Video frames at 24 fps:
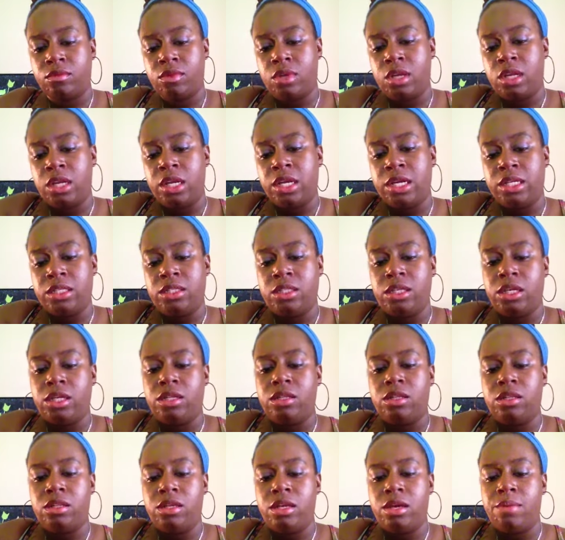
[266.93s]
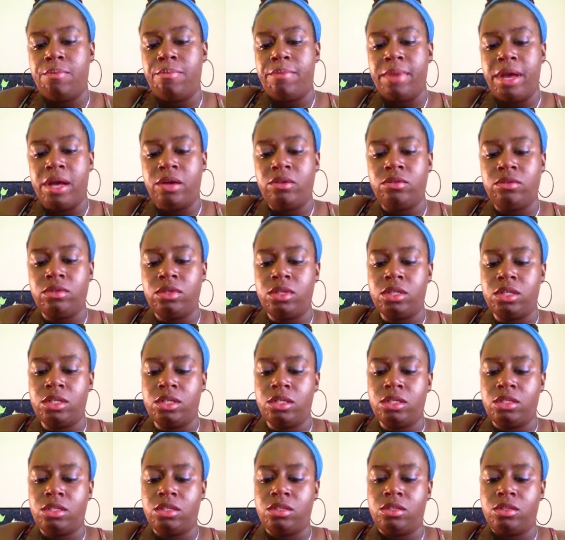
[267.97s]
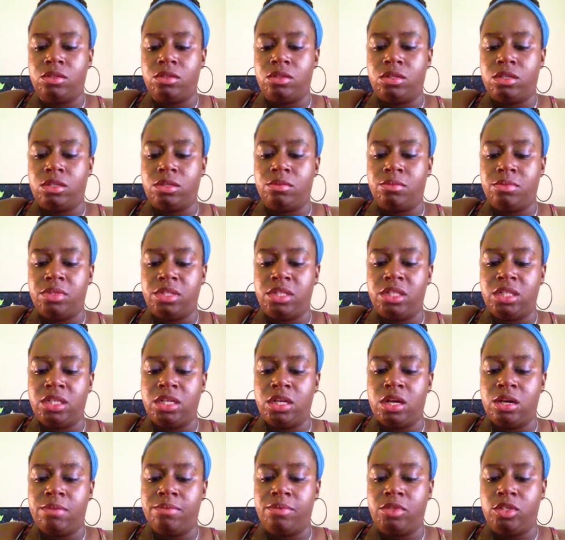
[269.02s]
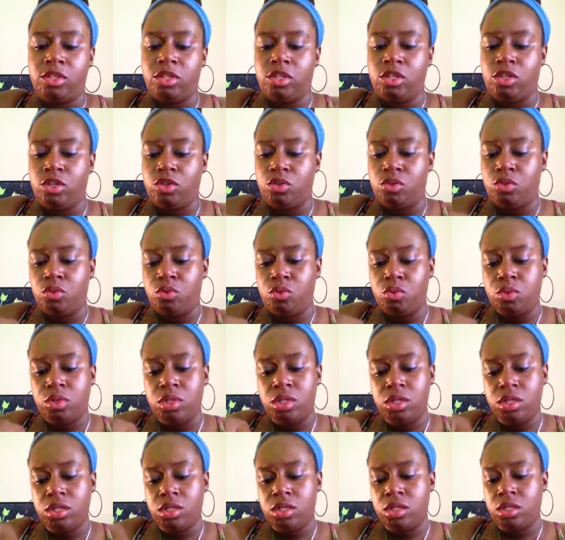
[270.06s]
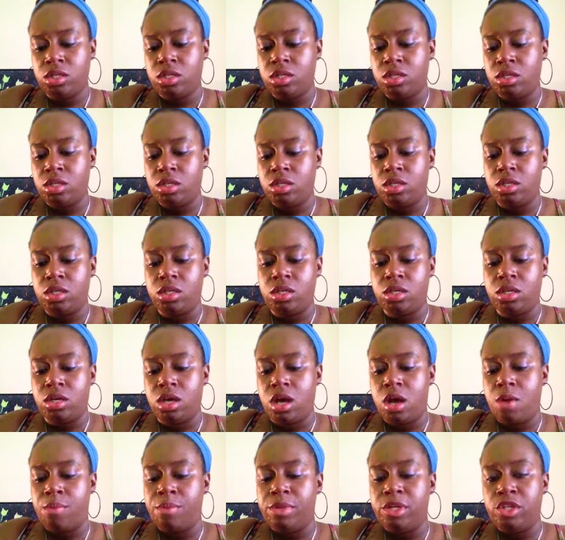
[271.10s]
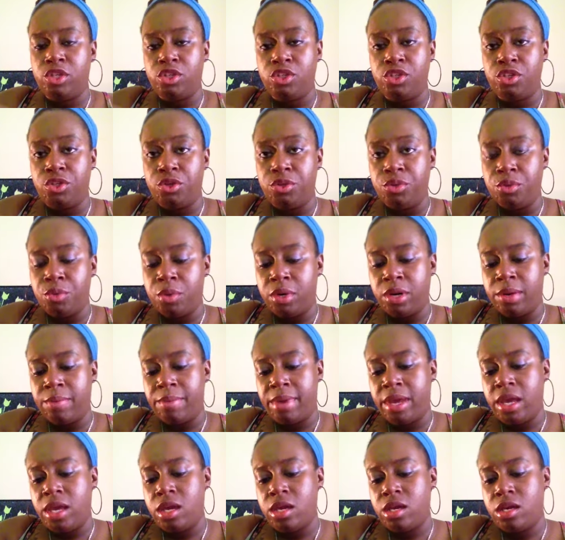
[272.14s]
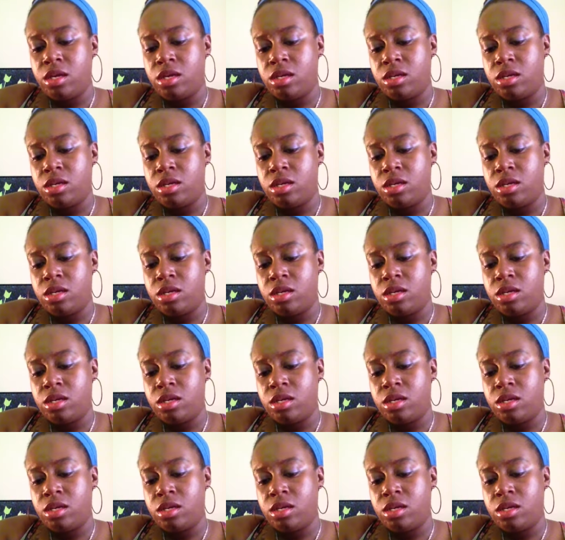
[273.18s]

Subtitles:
like I said, the amount is completely up to you. How much you want to make